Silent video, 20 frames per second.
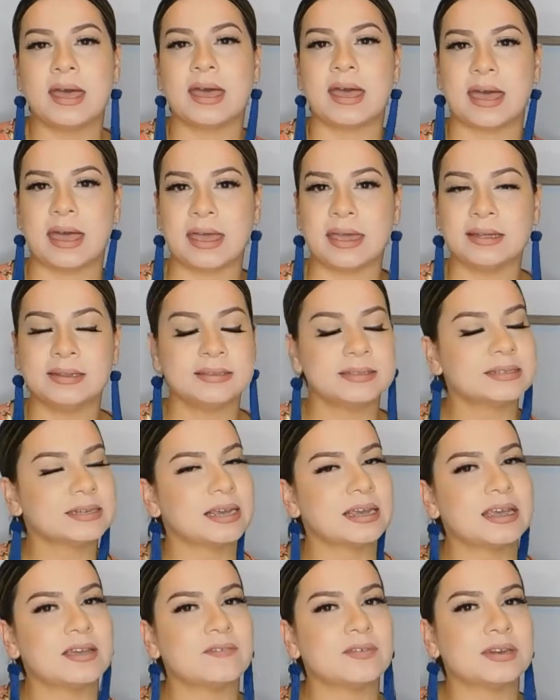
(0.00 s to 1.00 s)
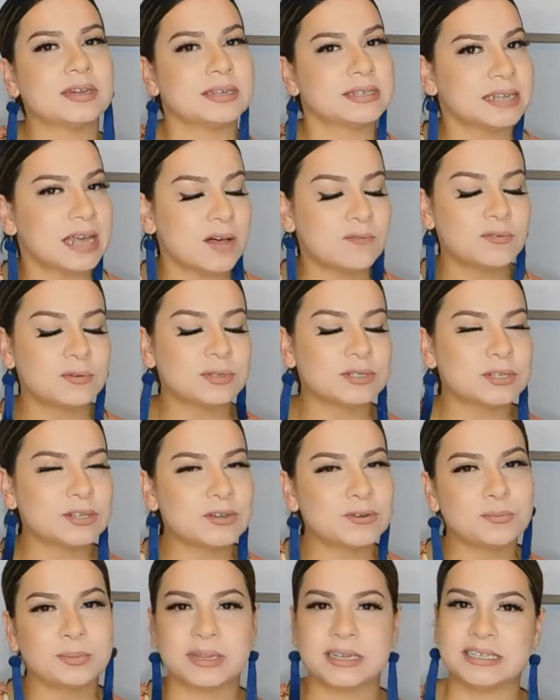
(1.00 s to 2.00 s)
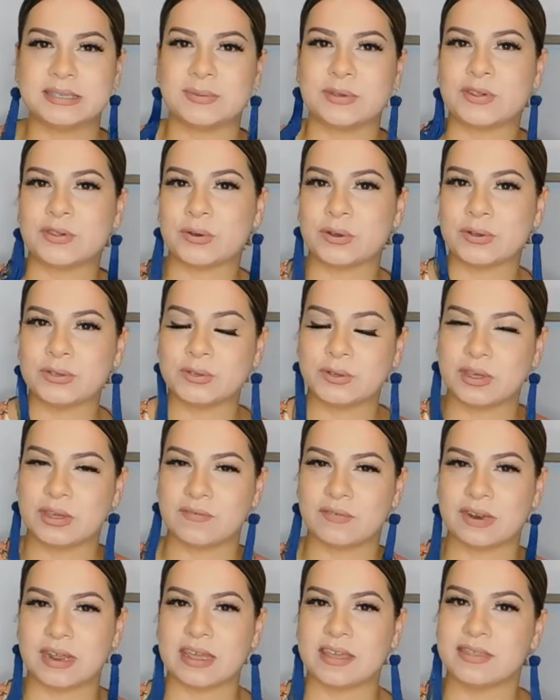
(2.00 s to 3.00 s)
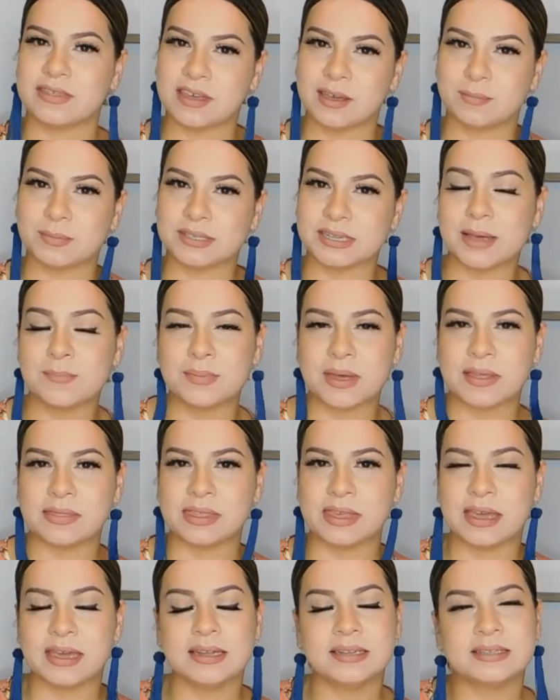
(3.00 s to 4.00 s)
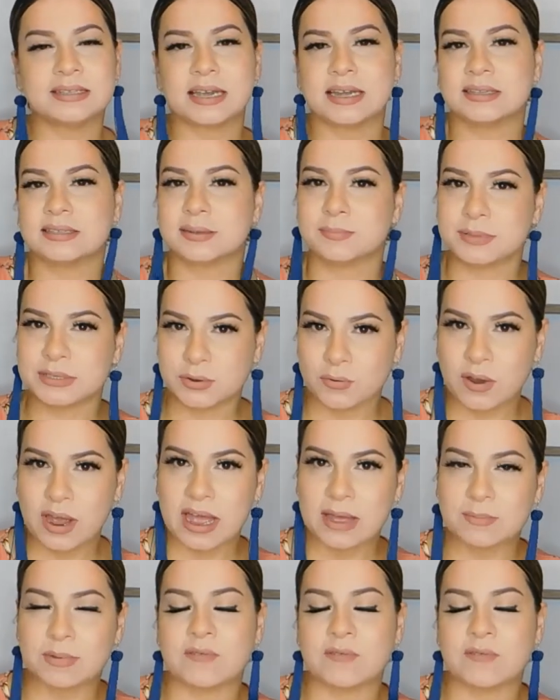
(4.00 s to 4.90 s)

And if it is helpful to you, please be sure to give it a thumbs up at the end and subscribe